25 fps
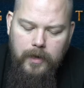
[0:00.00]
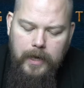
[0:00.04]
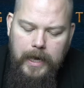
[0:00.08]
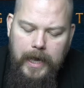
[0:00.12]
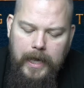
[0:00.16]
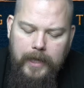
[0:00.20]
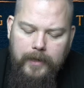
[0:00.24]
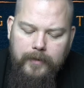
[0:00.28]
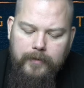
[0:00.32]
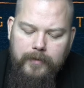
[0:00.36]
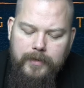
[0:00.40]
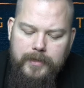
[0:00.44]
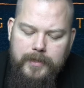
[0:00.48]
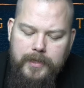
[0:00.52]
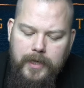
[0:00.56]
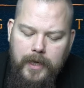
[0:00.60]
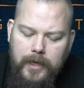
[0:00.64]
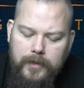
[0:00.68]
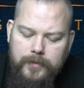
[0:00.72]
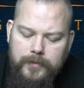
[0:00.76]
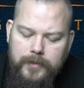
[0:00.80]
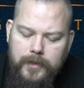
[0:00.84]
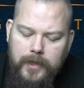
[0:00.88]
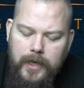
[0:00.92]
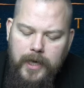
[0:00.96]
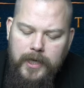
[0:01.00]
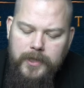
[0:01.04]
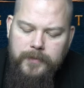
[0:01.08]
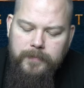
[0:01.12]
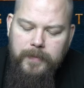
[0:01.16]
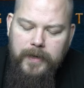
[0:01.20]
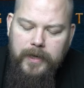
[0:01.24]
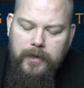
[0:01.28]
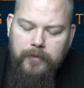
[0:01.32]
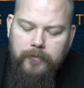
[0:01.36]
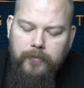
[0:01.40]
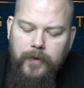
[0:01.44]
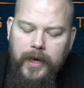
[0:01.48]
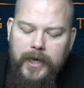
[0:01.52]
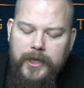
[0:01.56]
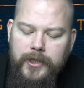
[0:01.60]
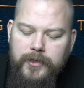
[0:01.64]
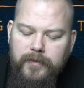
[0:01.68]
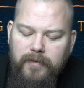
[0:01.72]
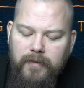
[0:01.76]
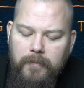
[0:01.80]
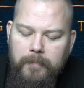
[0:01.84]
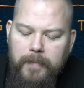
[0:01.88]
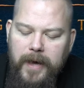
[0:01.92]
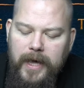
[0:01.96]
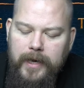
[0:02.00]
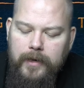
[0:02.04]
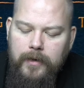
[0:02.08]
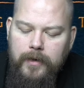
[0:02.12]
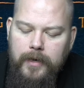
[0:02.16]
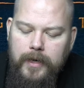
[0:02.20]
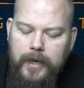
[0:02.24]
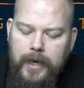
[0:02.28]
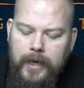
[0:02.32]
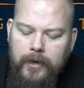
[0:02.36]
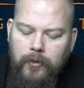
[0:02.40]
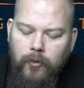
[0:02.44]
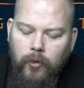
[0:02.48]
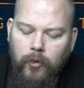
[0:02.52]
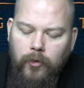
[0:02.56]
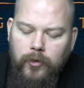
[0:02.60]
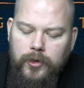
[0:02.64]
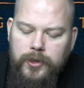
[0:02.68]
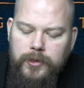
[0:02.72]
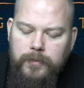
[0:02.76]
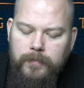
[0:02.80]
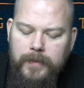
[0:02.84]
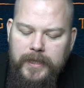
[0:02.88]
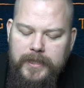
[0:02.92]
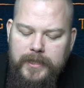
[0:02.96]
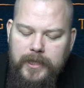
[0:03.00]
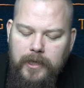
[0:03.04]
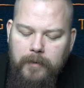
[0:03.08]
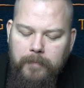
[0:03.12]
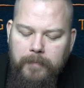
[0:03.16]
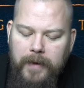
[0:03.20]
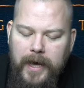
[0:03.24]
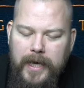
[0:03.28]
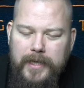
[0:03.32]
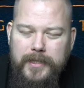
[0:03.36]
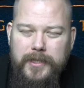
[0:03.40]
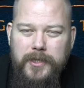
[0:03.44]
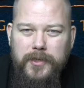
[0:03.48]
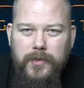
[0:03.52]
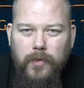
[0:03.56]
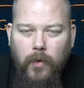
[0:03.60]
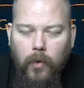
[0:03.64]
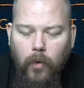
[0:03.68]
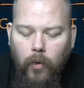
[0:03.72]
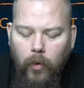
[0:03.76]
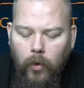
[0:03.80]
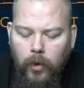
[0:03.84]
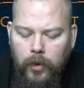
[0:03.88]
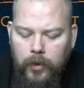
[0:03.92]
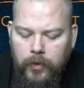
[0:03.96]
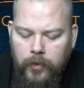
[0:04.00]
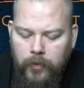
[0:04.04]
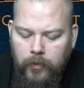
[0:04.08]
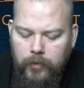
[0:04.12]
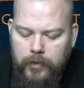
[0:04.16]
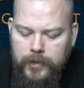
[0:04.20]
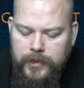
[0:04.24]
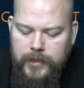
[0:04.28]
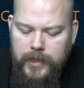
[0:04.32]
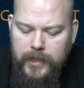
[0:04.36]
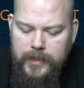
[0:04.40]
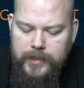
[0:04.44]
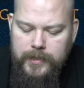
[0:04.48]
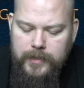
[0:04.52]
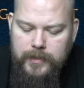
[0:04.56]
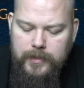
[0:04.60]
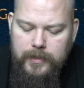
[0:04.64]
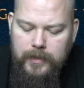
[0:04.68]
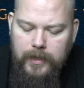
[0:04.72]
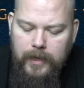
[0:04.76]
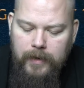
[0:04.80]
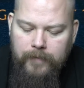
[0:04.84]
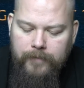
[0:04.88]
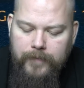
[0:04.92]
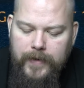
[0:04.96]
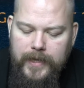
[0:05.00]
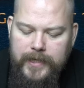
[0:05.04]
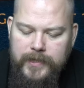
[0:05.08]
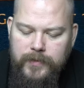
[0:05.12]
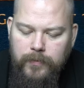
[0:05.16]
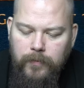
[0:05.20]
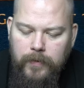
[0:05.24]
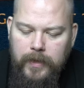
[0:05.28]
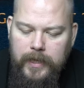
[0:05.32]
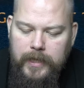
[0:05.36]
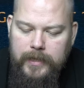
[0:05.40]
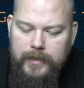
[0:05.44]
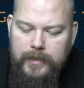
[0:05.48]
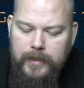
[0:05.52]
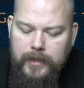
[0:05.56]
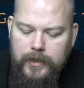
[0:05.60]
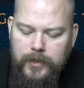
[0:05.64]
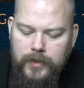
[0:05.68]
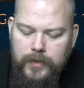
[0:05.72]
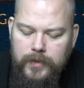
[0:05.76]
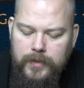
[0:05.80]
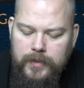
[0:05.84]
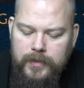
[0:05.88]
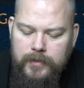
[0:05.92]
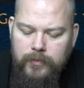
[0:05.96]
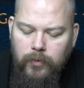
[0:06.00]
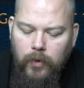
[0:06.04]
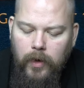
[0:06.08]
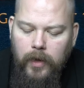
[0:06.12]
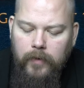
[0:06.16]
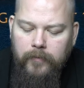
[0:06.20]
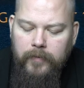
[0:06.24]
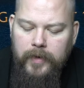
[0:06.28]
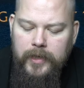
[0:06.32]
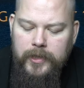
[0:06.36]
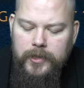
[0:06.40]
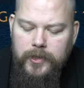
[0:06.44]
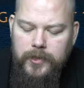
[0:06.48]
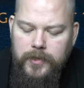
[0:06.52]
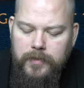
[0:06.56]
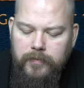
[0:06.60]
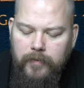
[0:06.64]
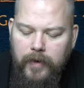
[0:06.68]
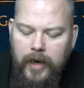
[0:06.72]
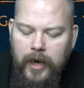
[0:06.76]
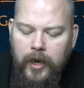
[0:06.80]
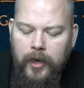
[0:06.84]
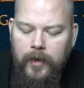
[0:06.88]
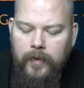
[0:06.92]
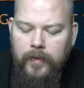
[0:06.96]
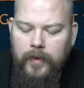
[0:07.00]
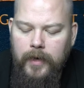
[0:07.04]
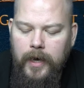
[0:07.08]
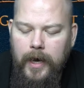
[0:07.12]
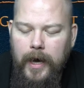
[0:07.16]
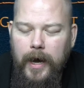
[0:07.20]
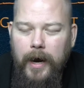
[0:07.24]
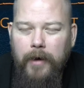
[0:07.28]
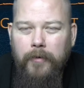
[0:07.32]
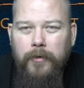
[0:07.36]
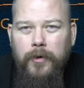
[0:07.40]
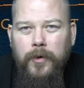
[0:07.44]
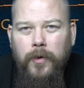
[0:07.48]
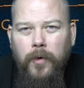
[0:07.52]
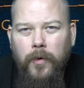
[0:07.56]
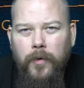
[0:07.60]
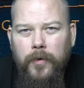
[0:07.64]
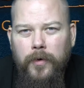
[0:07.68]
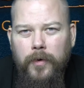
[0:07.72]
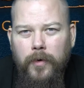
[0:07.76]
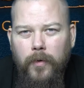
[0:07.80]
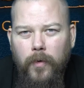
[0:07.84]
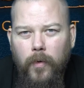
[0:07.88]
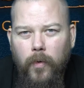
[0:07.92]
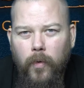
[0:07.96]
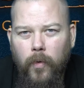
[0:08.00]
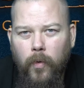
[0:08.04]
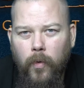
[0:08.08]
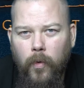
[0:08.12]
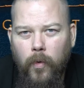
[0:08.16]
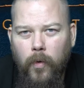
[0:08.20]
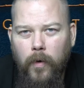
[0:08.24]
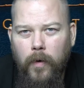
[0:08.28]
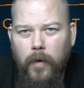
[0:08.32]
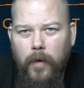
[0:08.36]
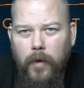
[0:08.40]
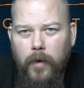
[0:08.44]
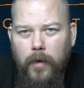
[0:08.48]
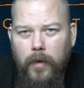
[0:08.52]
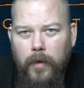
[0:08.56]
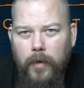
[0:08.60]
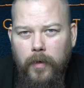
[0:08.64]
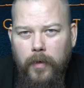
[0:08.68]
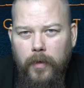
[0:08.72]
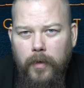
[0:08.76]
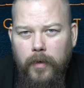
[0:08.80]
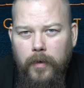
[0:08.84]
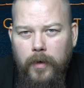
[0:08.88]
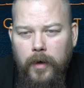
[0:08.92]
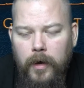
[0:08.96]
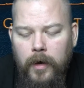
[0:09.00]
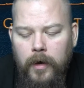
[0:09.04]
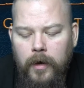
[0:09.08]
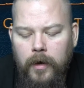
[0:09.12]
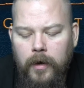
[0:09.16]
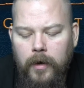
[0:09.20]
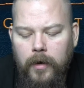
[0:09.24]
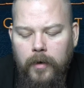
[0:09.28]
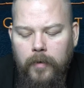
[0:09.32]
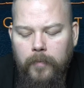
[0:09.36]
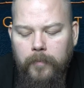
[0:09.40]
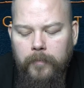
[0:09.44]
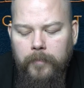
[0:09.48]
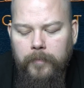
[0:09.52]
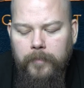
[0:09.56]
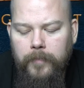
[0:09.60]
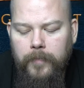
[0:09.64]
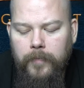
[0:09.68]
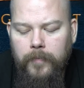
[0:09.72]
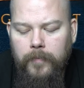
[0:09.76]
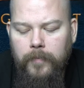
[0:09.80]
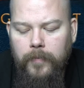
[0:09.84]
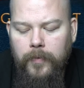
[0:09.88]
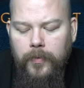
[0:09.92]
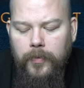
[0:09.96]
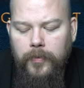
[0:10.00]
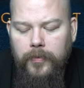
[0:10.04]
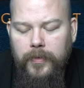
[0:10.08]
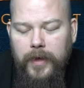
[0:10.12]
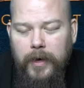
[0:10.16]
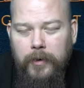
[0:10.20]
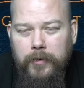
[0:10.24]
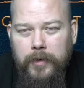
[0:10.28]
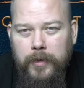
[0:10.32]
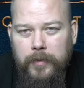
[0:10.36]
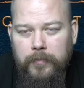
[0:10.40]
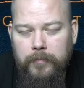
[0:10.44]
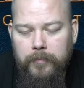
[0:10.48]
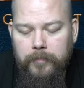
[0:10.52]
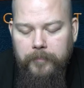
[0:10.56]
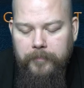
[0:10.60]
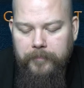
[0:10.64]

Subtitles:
Haldir is counted as being in range of a banner and automatically passes all courage tests if he's within 12 inches of either Aragorn or Theoden.